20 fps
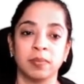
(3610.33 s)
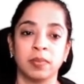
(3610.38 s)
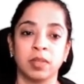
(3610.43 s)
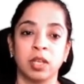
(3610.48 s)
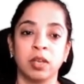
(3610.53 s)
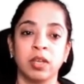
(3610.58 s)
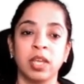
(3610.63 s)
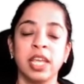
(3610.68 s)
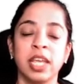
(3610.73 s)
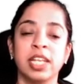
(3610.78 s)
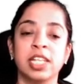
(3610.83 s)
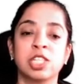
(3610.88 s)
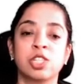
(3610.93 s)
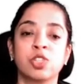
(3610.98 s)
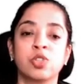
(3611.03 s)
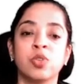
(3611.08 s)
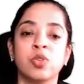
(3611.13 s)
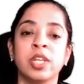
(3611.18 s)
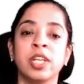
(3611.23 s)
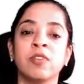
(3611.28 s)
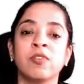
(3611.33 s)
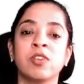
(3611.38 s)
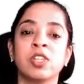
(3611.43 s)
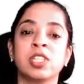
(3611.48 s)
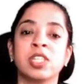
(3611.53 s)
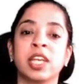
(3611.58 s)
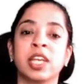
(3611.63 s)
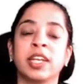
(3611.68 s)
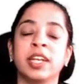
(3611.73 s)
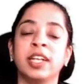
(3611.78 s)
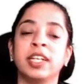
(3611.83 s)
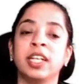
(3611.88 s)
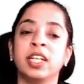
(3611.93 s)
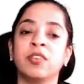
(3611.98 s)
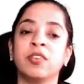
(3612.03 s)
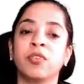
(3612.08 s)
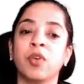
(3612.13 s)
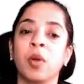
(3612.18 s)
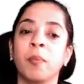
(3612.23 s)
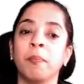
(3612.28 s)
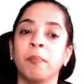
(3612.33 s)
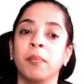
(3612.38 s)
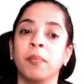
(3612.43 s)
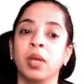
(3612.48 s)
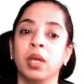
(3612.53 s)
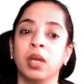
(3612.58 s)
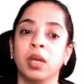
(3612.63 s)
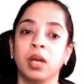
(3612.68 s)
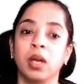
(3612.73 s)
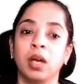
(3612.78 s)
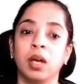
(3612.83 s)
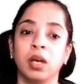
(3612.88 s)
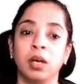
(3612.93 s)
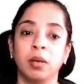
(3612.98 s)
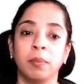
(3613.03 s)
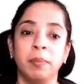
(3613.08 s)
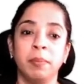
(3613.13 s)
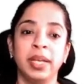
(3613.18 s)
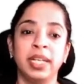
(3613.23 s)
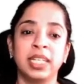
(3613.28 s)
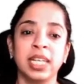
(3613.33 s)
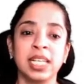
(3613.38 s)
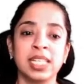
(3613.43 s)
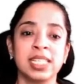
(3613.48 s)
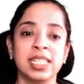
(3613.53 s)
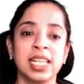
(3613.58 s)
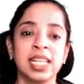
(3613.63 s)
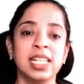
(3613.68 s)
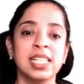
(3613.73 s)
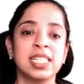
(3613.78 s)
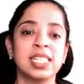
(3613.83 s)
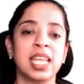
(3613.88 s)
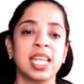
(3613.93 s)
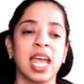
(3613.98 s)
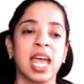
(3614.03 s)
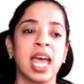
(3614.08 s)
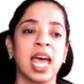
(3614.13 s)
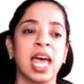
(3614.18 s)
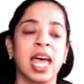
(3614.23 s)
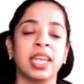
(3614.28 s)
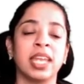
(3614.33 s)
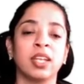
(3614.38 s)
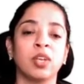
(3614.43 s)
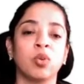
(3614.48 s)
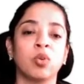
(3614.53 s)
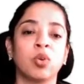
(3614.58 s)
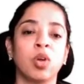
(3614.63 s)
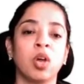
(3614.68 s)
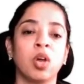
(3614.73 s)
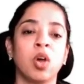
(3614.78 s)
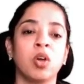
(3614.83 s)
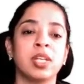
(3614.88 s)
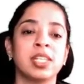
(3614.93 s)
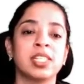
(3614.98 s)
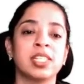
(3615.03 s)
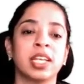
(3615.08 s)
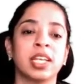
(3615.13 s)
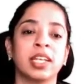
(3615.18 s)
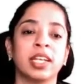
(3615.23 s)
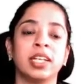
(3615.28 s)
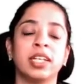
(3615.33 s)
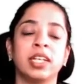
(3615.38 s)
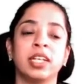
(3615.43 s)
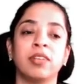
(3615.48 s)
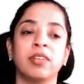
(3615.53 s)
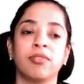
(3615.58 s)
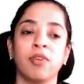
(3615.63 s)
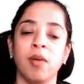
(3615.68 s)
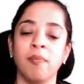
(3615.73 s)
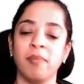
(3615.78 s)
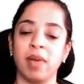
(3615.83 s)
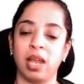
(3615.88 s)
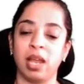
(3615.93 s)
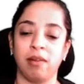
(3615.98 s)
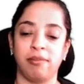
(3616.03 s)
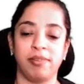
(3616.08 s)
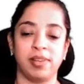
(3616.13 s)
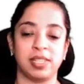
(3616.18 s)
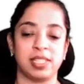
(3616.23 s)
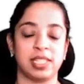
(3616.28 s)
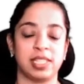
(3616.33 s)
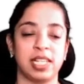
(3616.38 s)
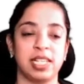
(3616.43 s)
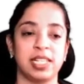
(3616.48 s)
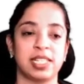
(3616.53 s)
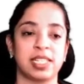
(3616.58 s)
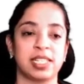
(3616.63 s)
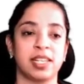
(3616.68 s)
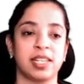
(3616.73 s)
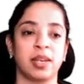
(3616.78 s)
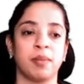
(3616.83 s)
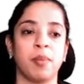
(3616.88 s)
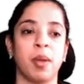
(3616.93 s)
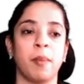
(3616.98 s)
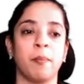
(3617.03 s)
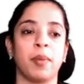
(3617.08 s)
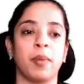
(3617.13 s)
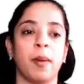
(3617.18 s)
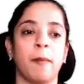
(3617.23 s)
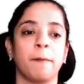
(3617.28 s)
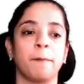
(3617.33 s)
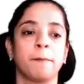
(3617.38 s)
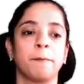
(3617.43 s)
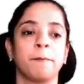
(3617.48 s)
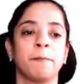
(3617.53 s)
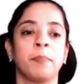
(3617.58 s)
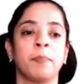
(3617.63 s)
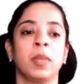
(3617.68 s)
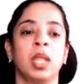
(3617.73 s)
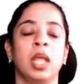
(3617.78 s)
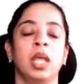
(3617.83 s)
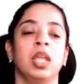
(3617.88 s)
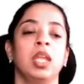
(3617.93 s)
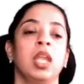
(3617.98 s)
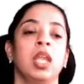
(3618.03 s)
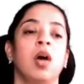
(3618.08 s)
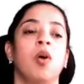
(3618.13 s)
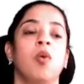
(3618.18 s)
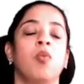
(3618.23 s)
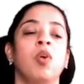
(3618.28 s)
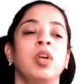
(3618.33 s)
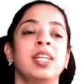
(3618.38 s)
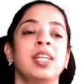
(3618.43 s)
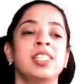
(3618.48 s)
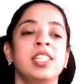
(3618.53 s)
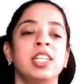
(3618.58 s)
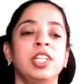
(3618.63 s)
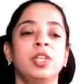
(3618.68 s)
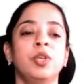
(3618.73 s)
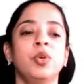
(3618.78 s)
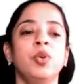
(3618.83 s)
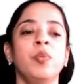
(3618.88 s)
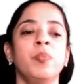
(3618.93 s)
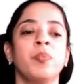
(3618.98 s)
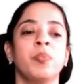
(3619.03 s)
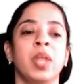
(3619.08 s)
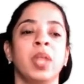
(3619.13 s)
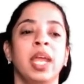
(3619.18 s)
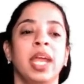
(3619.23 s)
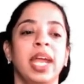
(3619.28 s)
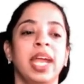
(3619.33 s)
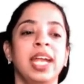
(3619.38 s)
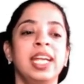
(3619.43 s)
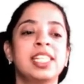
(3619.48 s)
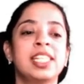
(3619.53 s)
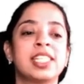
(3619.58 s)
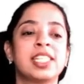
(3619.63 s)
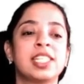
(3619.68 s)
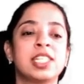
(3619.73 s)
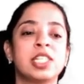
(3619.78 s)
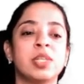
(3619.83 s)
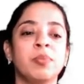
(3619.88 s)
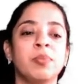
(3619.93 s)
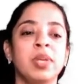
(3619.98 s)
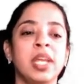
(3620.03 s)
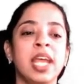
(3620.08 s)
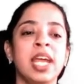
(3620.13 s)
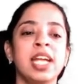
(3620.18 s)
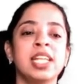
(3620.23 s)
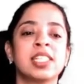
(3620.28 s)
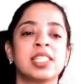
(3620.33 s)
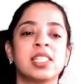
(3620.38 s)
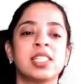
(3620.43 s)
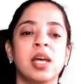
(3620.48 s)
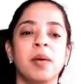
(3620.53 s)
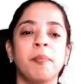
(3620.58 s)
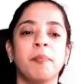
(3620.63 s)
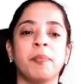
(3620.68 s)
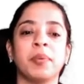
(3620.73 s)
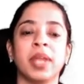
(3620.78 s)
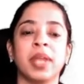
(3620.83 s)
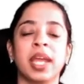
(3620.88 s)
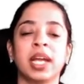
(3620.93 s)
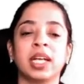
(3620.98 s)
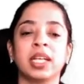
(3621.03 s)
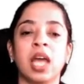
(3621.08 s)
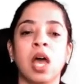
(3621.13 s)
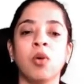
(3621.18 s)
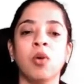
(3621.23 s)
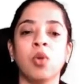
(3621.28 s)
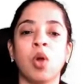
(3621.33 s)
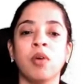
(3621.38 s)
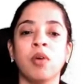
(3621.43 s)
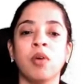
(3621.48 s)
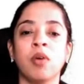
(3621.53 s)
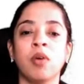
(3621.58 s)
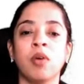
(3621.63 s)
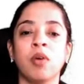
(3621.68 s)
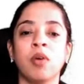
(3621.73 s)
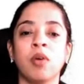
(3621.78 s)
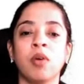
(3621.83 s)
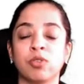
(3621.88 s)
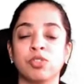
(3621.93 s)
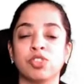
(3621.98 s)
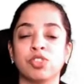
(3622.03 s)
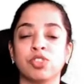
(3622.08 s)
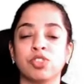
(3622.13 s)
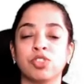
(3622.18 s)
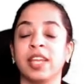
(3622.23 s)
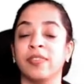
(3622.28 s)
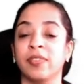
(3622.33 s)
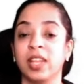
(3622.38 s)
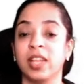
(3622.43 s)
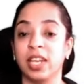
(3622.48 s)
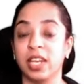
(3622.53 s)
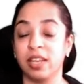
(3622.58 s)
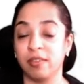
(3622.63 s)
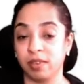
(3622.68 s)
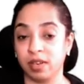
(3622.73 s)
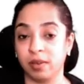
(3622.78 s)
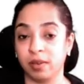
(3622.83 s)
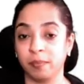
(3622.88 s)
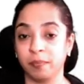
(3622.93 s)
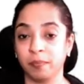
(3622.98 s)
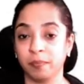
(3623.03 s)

Okay. Insulin was secreted from uh, beta cells and glucagon is secreted from alpha cells. Remember. Now, what does it do? It stimulates the breakdown of glycogen in the liver.